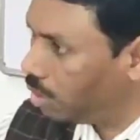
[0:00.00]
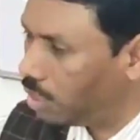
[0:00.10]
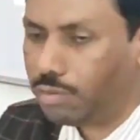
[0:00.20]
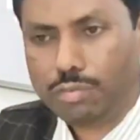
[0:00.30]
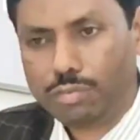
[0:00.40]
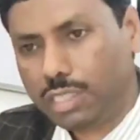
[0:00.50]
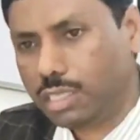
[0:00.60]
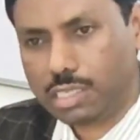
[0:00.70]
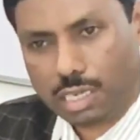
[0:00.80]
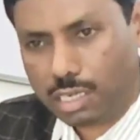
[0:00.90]
Even for
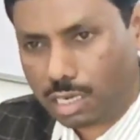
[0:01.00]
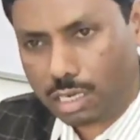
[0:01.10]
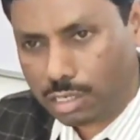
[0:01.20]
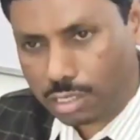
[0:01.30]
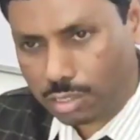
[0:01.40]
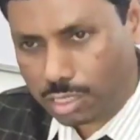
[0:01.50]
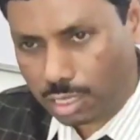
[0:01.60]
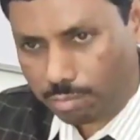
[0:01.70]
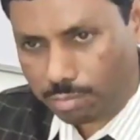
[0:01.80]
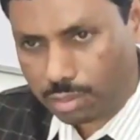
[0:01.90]
the children also
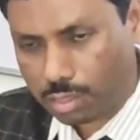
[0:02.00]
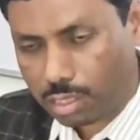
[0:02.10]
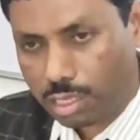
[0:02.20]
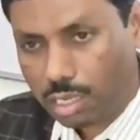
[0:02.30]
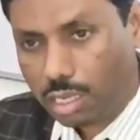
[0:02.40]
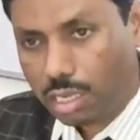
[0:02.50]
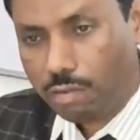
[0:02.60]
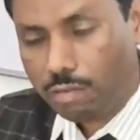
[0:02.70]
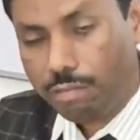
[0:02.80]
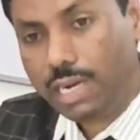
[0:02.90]
same.
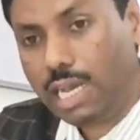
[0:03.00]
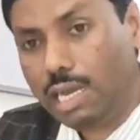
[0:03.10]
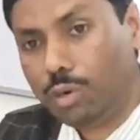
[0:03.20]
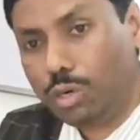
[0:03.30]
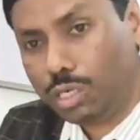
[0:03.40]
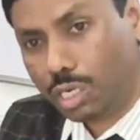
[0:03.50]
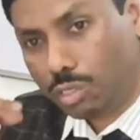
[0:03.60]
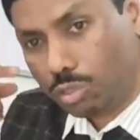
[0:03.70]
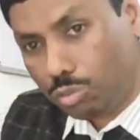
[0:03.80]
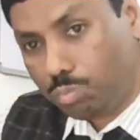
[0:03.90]
When I
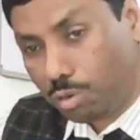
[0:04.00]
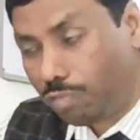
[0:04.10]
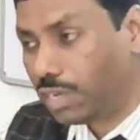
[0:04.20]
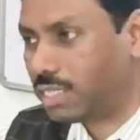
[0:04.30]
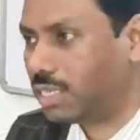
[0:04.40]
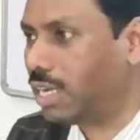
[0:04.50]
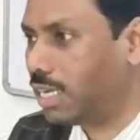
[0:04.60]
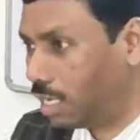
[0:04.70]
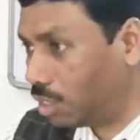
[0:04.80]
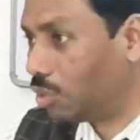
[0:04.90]
wanted to do
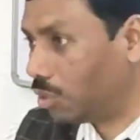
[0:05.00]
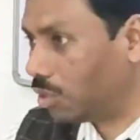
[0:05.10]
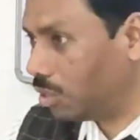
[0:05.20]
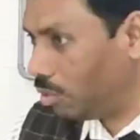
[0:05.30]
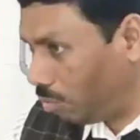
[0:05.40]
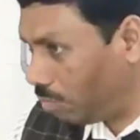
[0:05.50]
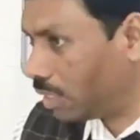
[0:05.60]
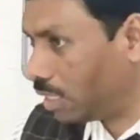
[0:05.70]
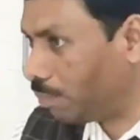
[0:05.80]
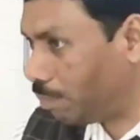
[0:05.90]
professionally at home,
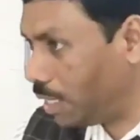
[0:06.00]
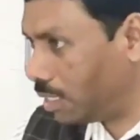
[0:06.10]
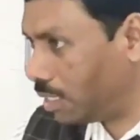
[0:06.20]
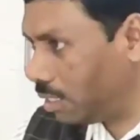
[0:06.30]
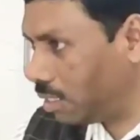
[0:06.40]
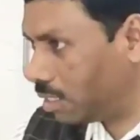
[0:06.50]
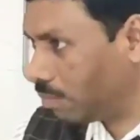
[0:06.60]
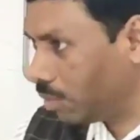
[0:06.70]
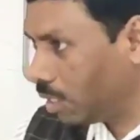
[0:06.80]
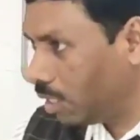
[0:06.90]
with the patients,
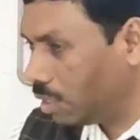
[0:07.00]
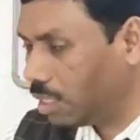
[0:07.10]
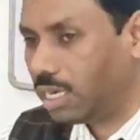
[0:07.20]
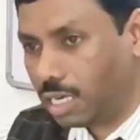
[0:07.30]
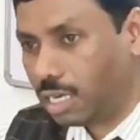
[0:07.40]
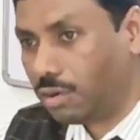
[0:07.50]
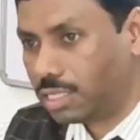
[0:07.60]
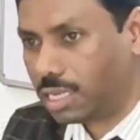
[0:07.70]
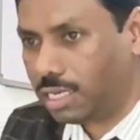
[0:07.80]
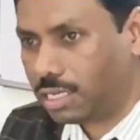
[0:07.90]
then in our
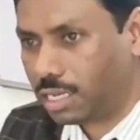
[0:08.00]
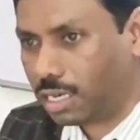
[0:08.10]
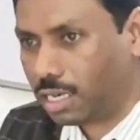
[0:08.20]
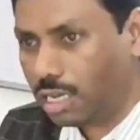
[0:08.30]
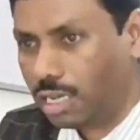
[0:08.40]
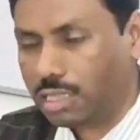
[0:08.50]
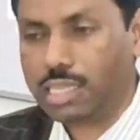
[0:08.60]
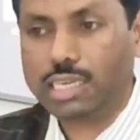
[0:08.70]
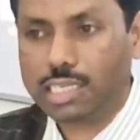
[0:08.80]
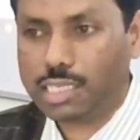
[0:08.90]
center,
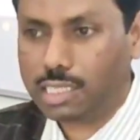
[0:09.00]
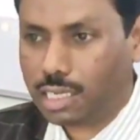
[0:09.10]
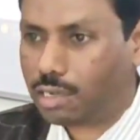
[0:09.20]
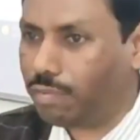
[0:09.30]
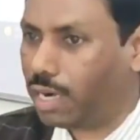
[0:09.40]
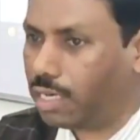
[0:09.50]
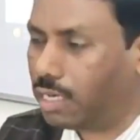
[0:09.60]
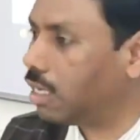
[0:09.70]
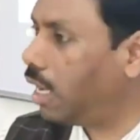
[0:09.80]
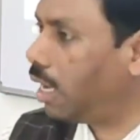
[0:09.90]
then it is required,
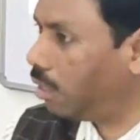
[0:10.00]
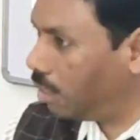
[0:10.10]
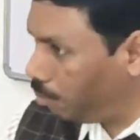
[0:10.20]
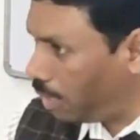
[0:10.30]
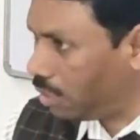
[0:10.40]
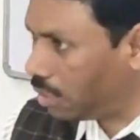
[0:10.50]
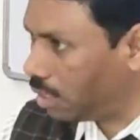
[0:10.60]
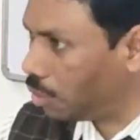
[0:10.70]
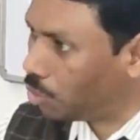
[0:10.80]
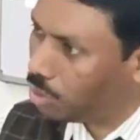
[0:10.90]
I'll
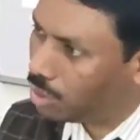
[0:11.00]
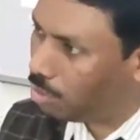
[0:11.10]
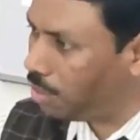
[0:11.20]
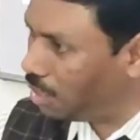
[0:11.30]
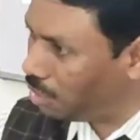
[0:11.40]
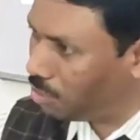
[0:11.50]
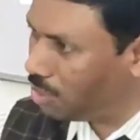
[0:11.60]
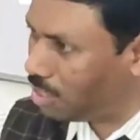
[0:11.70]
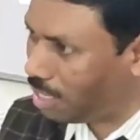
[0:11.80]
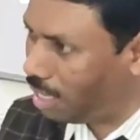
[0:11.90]
mention 20 minutes you
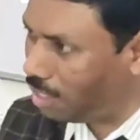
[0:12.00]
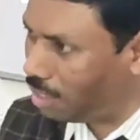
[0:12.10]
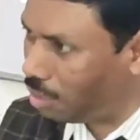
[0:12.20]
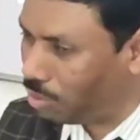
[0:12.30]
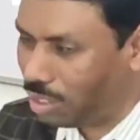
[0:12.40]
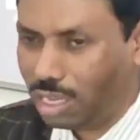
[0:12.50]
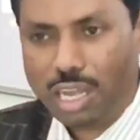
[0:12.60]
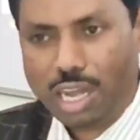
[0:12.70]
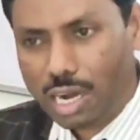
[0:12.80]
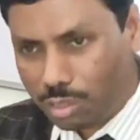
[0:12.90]
just lie down,
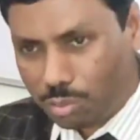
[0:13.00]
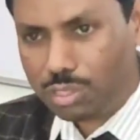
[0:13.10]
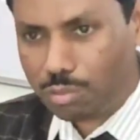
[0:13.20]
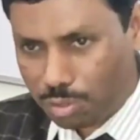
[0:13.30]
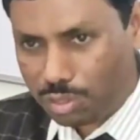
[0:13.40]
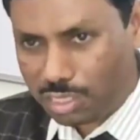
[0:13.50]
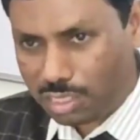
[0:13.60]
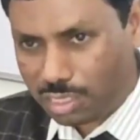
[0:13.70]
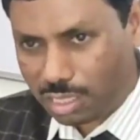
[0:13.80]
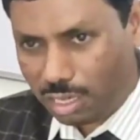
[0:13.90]
I do the
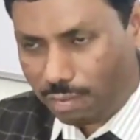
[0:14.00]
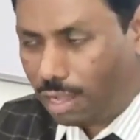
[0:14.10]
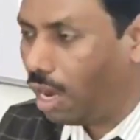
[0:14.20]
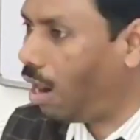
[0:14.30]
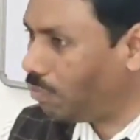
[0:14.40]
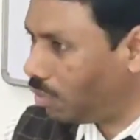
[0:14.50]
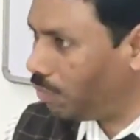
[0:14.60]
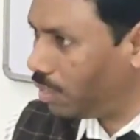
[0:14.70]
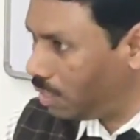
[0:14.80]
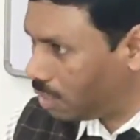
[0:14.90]
procedure.
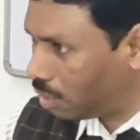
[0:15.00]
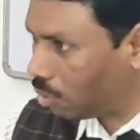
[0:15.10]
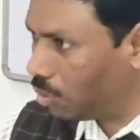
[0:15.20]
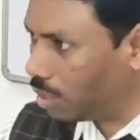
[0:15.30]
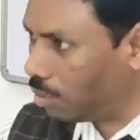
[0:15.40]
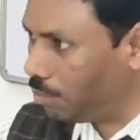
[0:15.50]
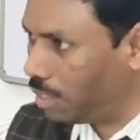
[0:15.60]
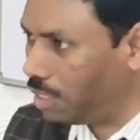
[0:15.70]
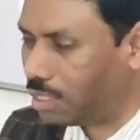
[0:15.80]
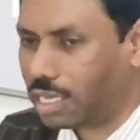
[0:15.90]
After finishing 20
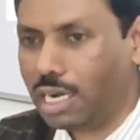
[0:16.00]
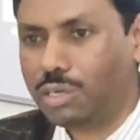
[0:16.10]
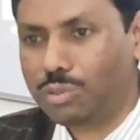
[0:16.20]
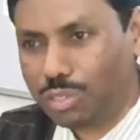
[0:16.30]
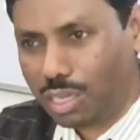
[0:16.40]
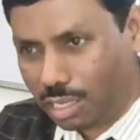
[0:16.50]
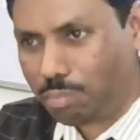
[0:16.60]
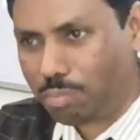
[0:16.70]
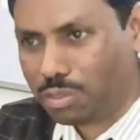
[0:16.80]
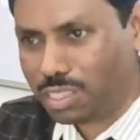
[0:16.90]
minutes, I'll do the
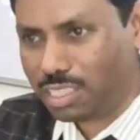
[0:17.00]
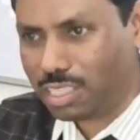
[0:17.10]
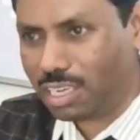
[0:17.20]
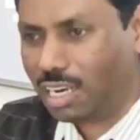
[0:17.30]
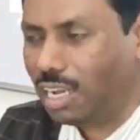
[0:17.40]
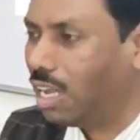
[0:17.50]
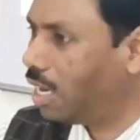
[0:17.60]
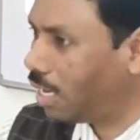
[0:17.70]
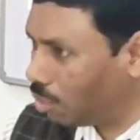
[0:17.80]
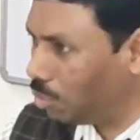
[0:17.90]
other procedure
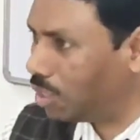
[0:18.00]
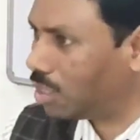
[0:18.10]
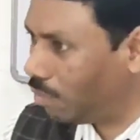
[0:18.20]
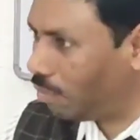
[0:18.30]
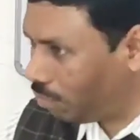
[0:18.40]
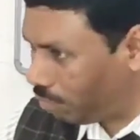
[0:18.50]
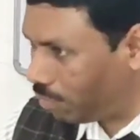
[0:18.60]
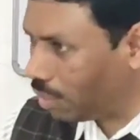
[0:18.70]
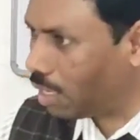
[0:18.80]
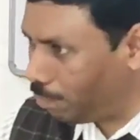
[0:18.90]
like doing the
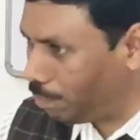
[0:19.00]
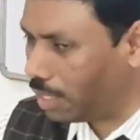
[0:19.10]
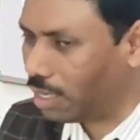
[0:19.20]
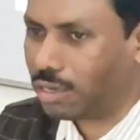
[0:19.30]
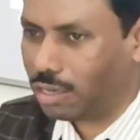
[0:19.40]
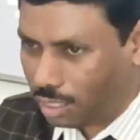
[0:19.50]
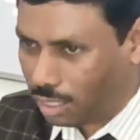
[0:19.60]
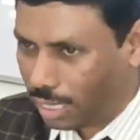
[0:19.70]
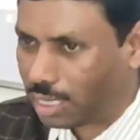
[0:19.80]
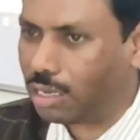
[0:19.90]
cupping,
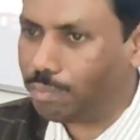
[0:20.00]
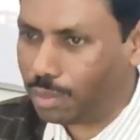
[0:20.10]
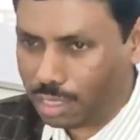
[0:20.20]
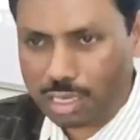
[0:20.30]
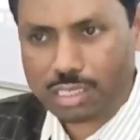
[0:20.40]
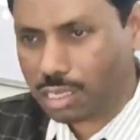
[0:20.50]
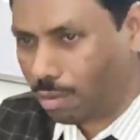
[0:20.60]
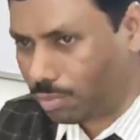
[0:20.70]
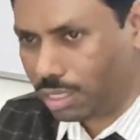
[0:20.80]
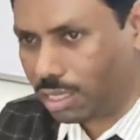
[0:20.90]
dry cupping or
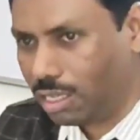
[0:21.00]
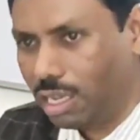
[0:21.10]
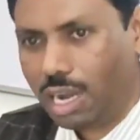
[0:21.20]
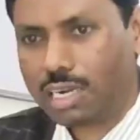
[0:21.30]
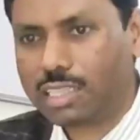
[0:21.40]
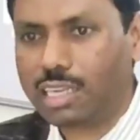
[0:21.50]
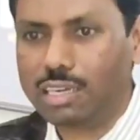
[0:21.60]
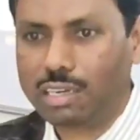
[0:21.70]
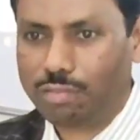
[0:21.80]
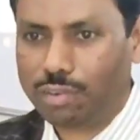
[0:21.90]
something, and
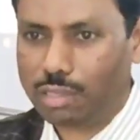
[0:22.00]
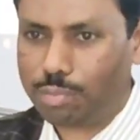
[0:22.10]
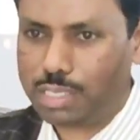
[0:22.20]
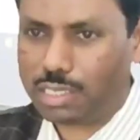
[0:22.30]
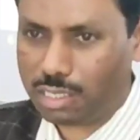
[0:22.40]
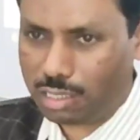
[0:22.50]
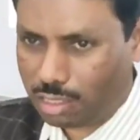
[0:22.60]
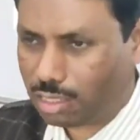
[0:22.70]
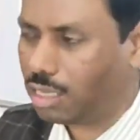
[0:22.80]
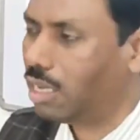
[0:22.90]
then for the
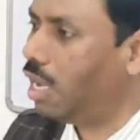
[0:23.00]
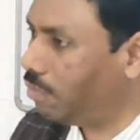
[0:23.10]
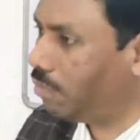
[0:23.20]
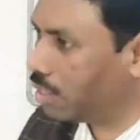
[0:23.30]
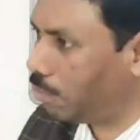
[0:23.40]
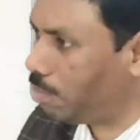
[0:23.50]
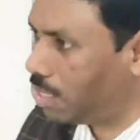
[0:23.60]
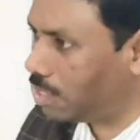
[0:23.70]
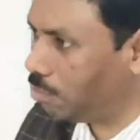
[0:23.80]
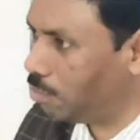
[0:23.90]
patient having the
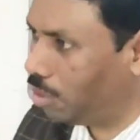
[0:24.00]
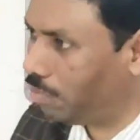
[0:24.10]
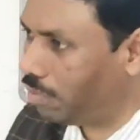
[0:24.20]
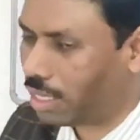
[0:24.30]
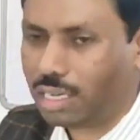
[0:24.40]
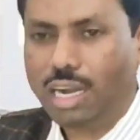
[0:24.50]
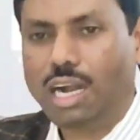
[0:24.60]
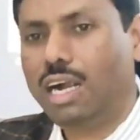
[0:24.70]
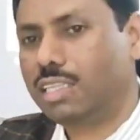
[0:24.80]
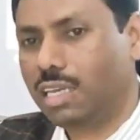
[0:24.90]
placebo effect,
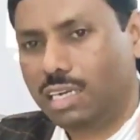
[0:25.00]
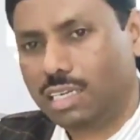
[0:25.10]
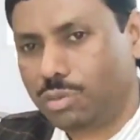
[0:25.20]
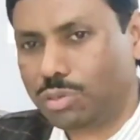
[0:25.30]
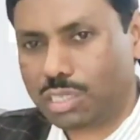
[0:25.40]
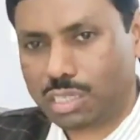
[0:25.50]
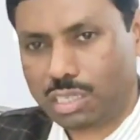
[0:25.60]
and then you